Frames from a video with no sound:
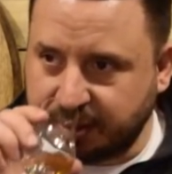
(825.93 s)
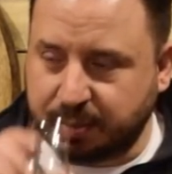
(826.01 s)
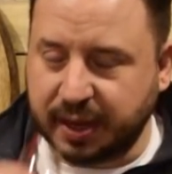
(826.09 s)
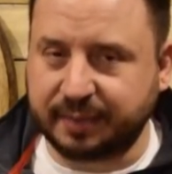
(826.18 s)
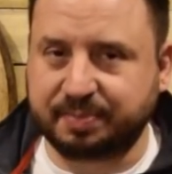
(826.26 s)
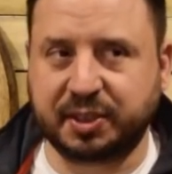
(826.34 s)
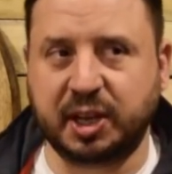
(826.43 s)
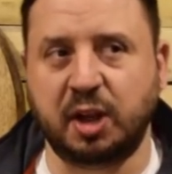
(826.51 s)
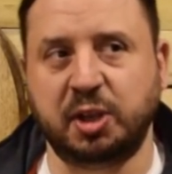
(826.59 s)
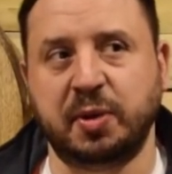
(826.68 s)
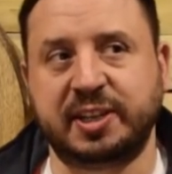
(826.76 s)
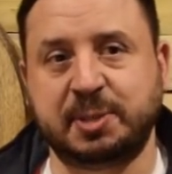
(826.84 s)
But, you know,
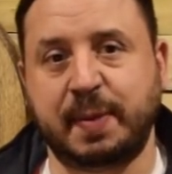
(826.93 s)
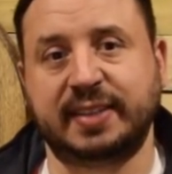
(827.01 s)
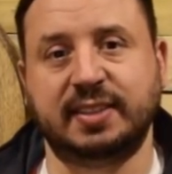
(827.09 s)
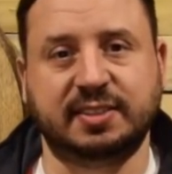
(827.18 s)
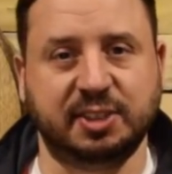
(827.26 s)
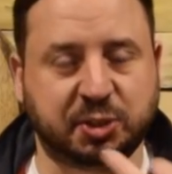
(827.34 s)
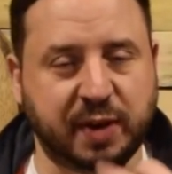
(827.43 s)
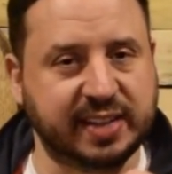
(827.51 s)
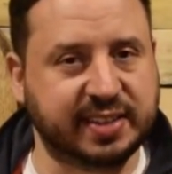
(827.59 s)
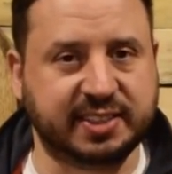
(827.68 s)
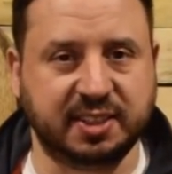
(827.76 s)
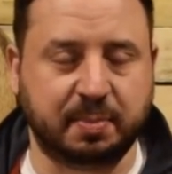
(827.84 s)
you expect it to
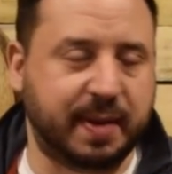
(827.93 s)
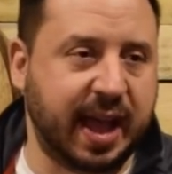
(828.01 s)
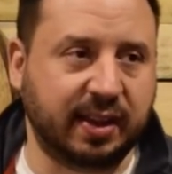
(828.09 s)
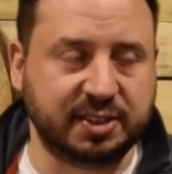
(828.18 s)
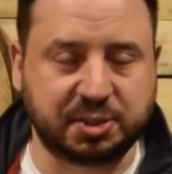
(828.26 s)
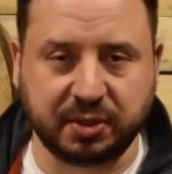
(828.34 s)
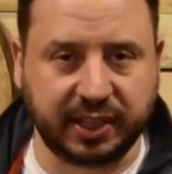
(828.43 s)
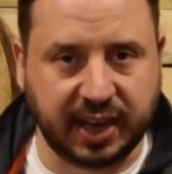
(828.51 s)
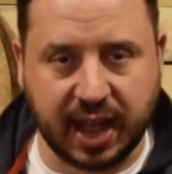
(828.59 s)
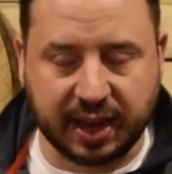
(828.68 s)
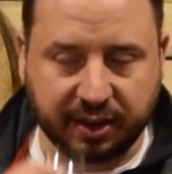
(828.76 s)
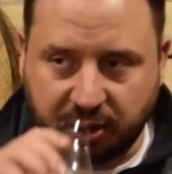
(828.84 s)
translate to the palate. It's really
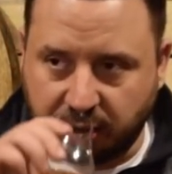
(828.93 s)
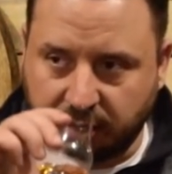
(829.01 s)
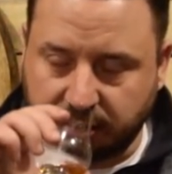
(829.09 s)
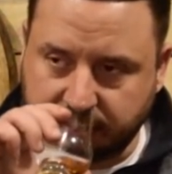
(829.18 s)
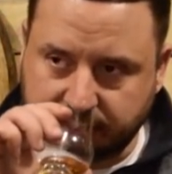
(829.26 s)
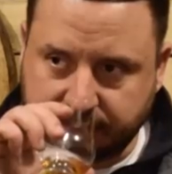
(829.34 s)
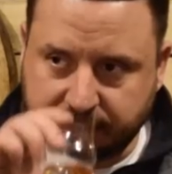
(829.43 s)
not at all.